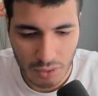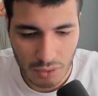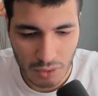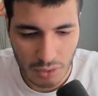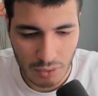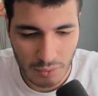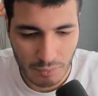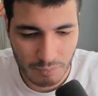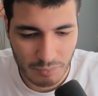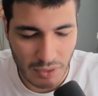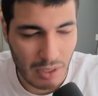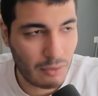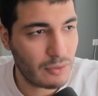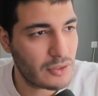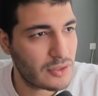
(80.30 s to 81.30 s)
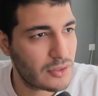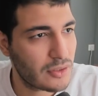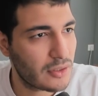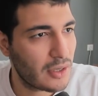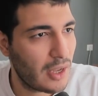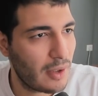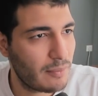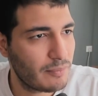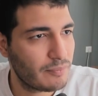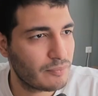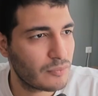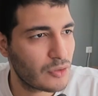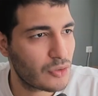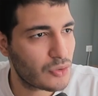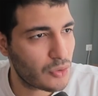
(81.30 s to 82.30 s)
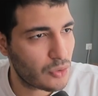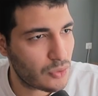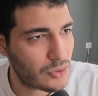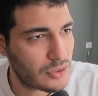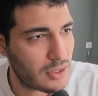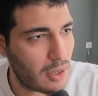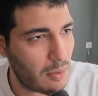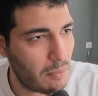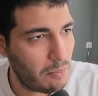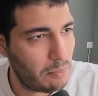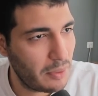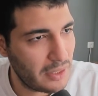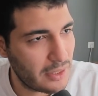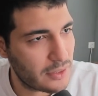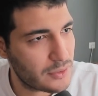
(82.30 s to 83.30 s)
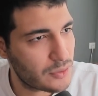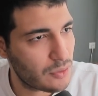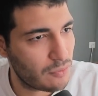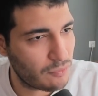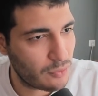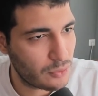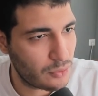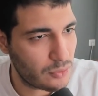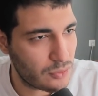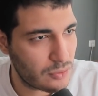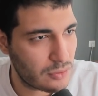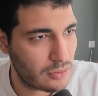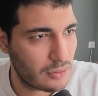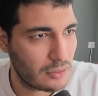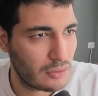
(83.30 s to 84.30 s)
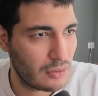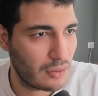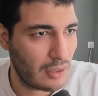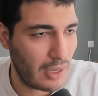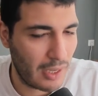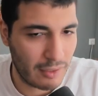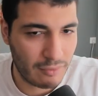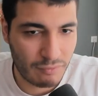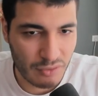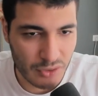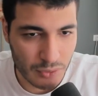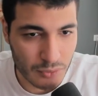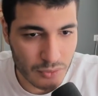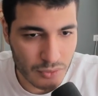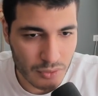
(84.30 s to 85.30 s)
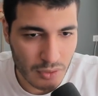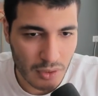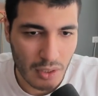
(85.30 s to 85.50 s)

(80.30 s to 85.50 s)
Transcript: um, how Instagram stores billions of photos and videos.